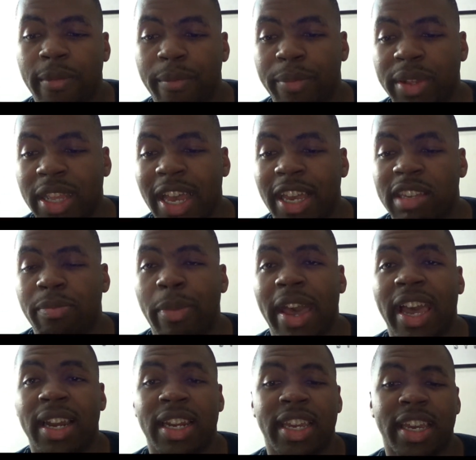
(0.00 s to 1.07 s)
But not as
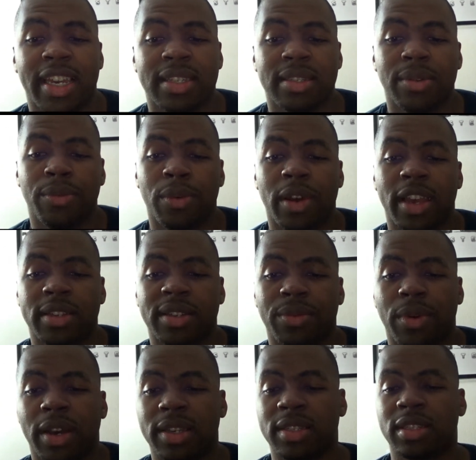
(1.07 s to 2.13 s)
badly as it
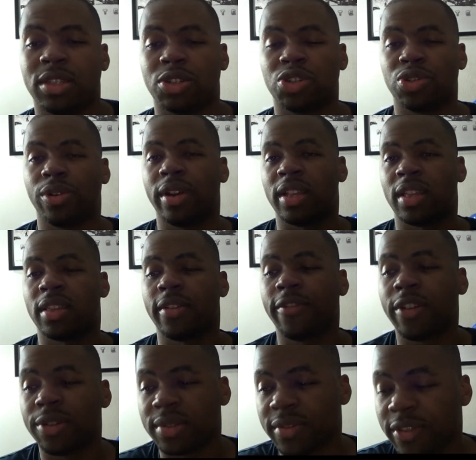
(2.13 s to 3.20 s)
was destroyed in the
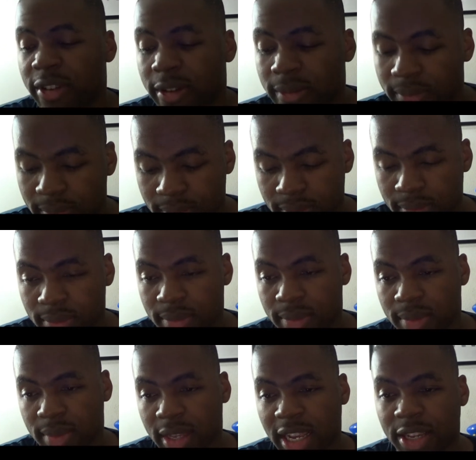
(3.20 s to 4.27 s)
first film.
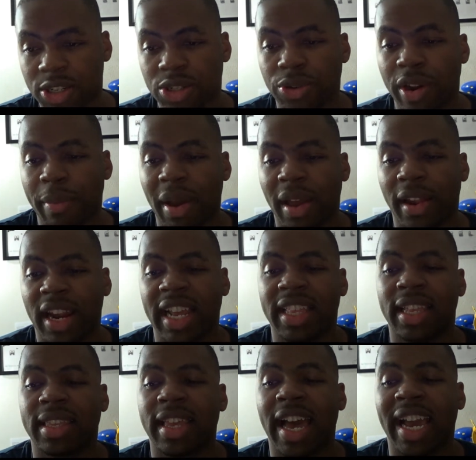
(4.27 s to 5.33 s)
They destroy probably like
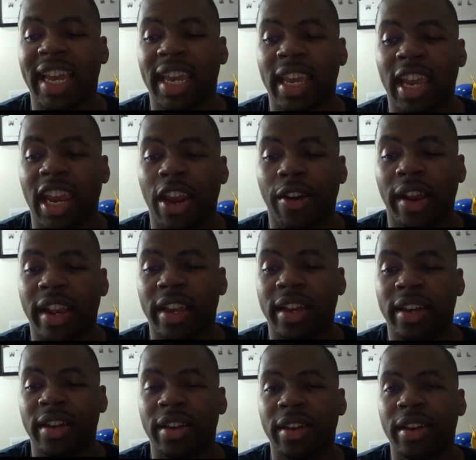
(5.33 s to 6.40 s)
the docking
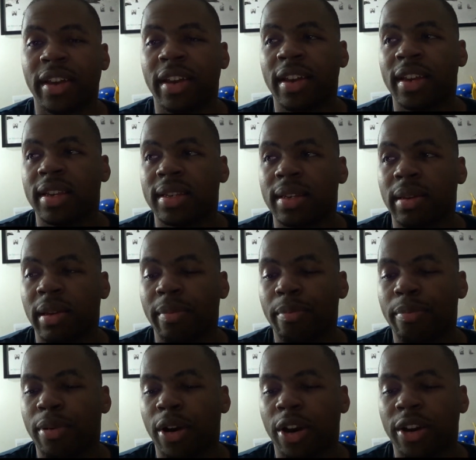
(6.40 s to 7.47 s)
area,
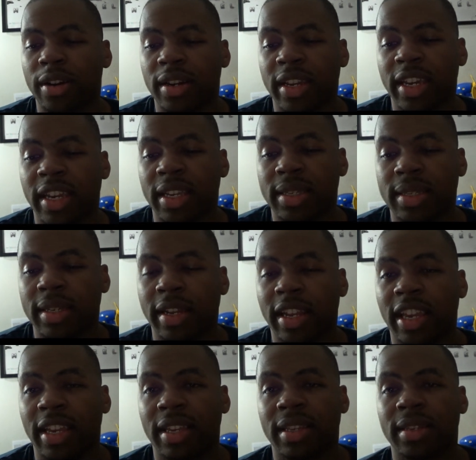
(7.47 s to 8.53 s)
partly
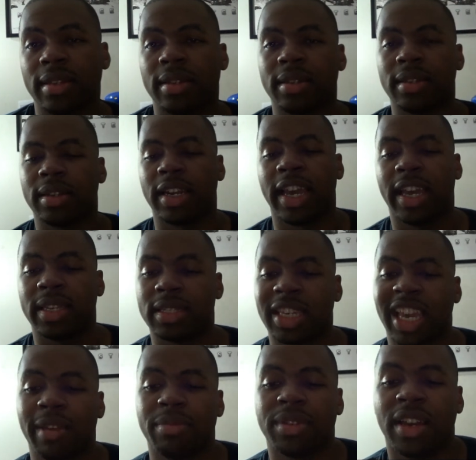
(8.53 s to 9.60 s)
city
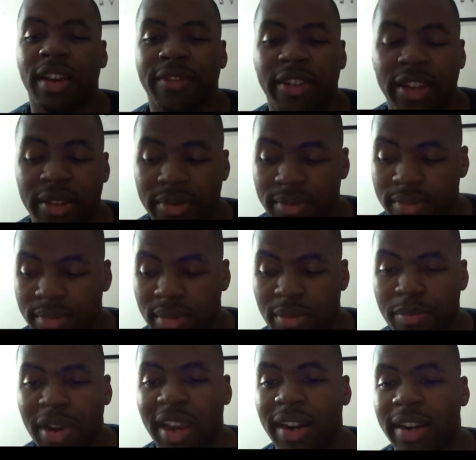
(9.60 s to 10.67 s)
landscapes of it.
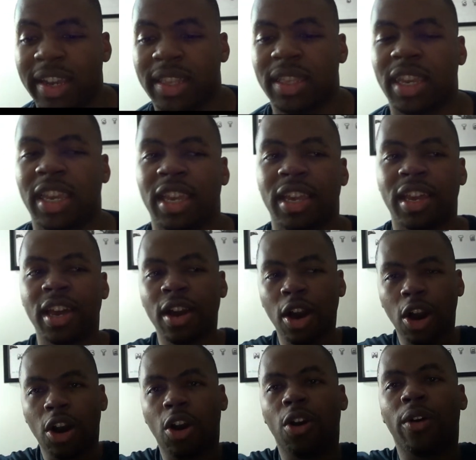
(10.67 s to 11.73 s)
Probably like the
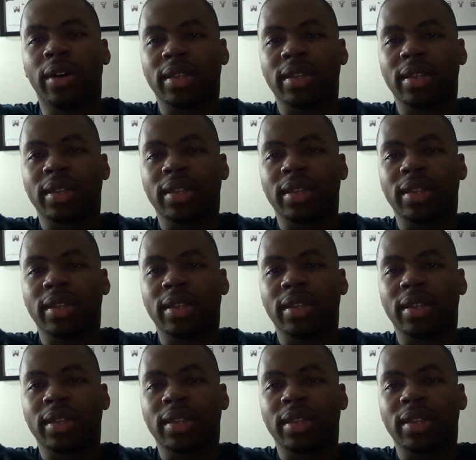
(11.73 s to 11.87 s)
whole